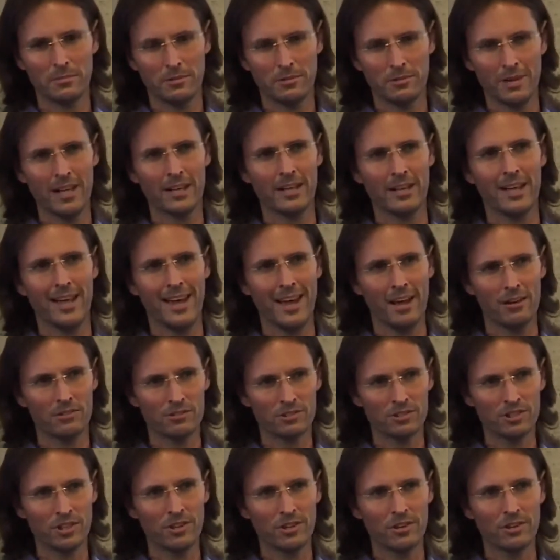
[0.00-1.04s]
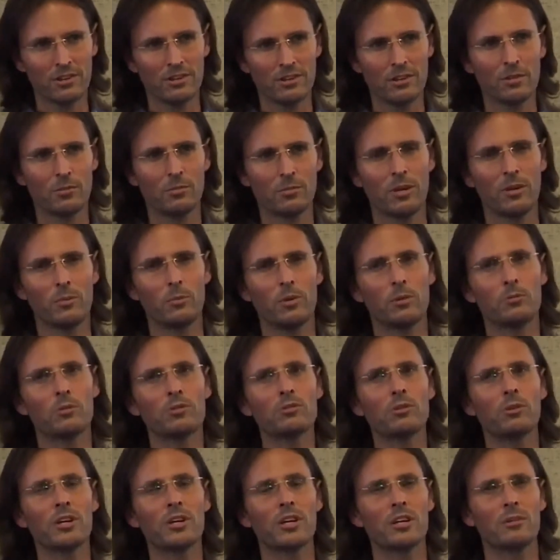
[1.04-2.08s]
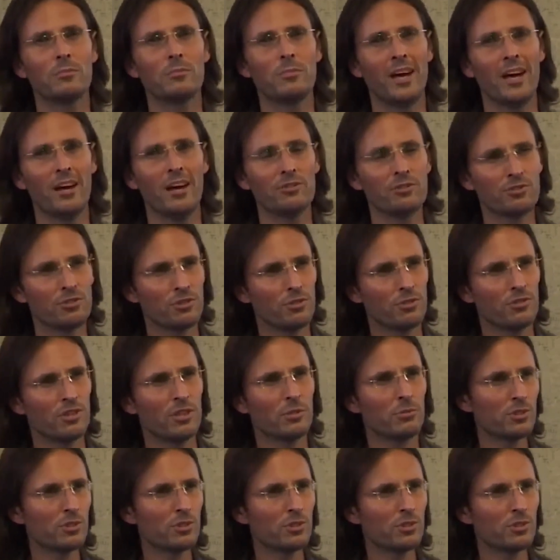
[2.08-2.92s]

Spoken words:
around an hour or so, where we were talking about truth.